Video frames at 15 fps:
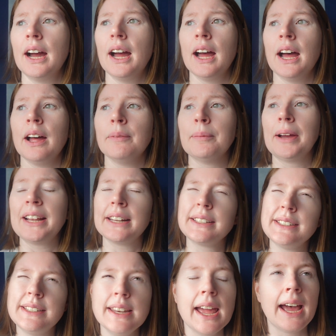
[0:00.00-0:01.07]
I
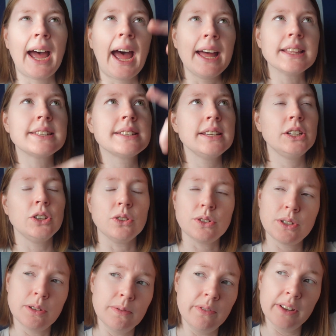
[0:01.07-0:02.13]
had seen
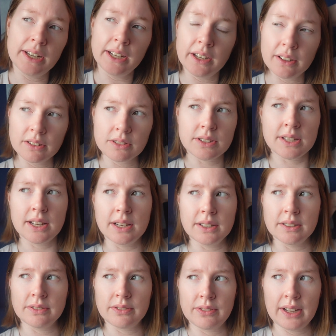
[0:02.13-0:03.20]
YouTube videos
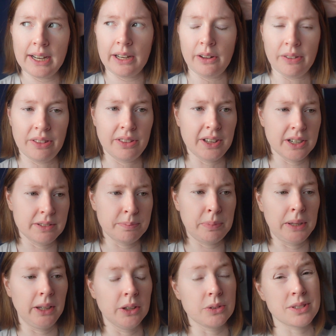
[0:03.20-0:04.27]
of how their
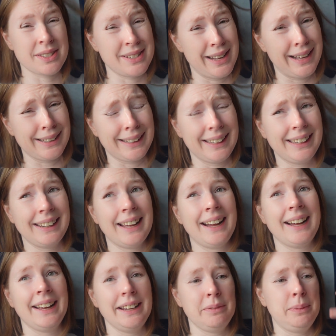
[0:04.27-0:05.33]
pillows suck,
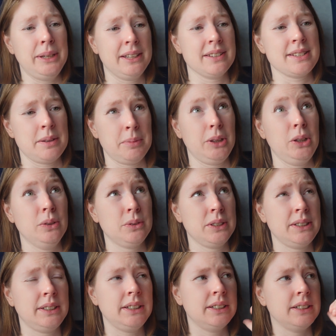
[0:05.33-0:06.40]
and because I'm alone
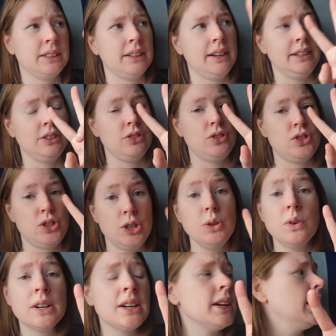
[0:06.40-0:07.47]
in here, had
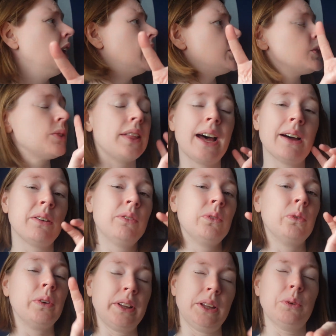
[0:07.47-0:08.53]
two. So that
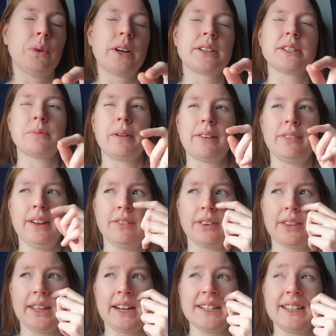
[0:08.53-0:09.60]
really worked in my favor.
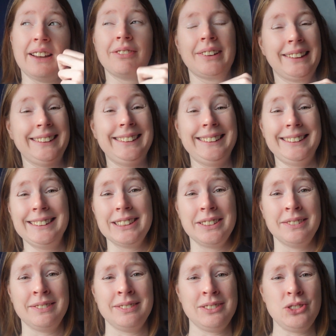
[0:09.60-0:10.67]
That I definitely needed
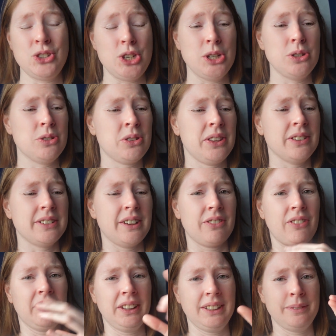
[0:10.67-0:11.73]
two. They're
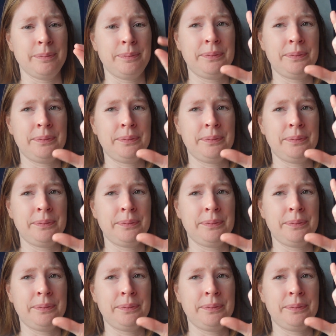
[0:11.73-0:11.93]
definitely